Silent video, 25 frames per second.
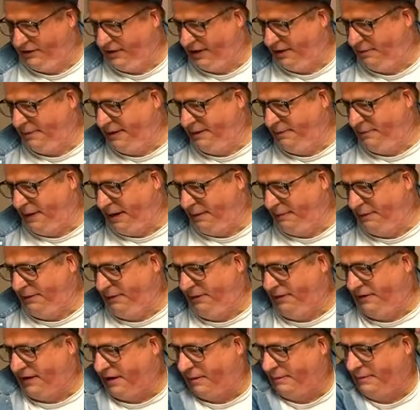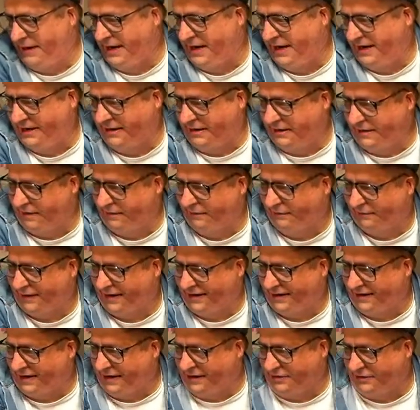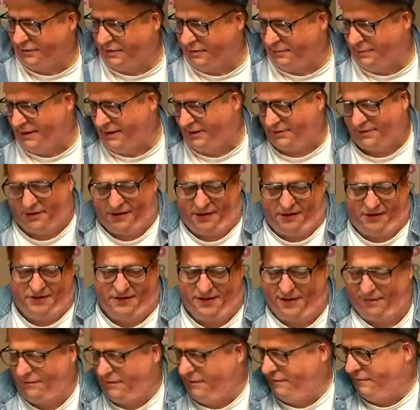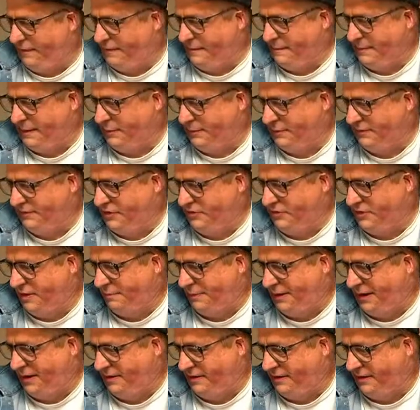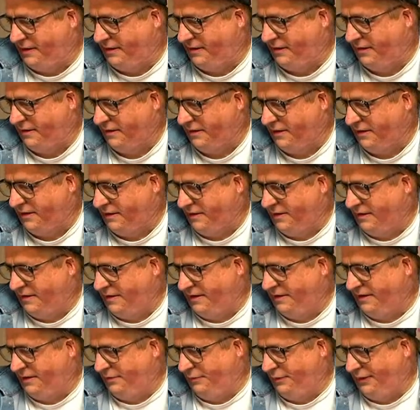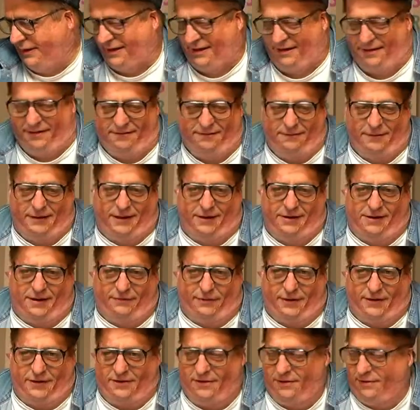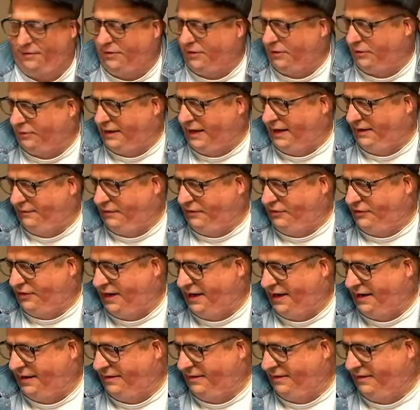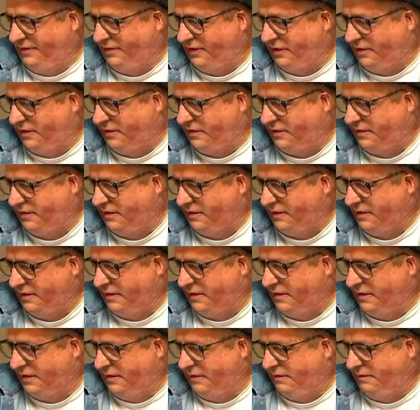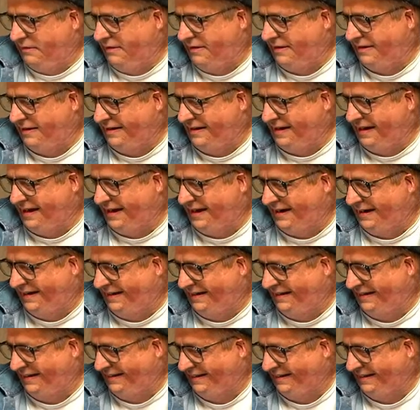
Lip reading: I'll be hanging out on Friday night doing a mail call and stuff. If anybody wants to jump on here, we can definitely go live and chat. So yeah.